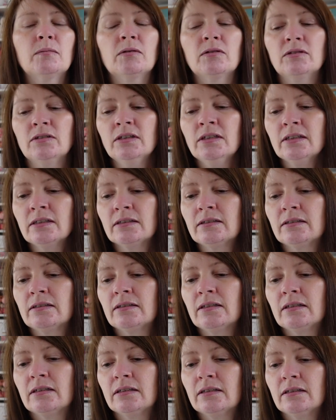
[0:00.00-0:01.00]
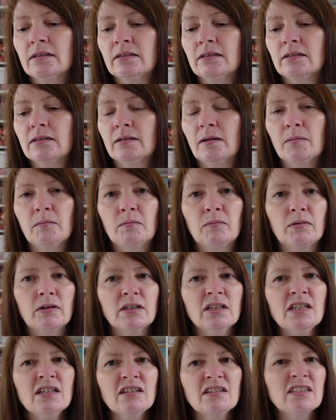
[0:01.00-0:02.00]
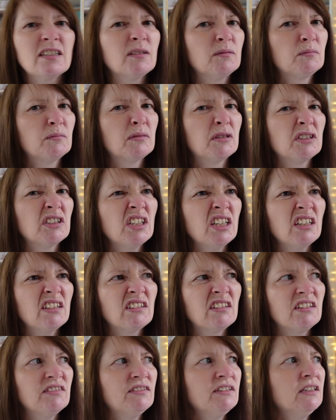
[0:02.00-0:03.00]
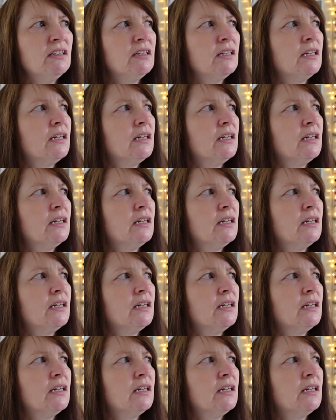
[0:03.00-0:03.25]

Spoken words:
projects even.